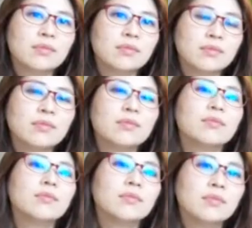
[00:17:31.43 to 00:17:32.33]

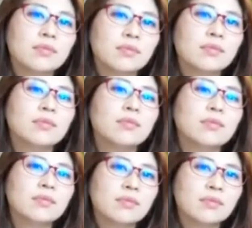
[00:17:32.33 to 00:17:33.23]

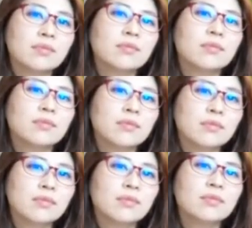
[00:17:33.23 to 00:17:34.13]

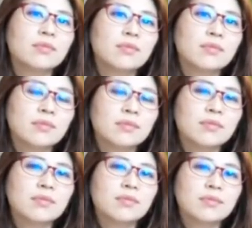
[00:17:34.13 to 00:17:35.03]

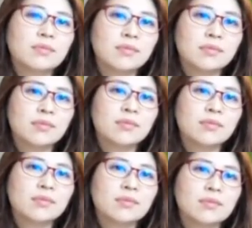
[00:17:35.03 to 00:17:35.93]

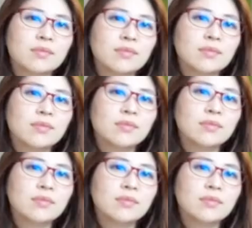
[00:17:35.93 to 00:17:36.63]
[no speech]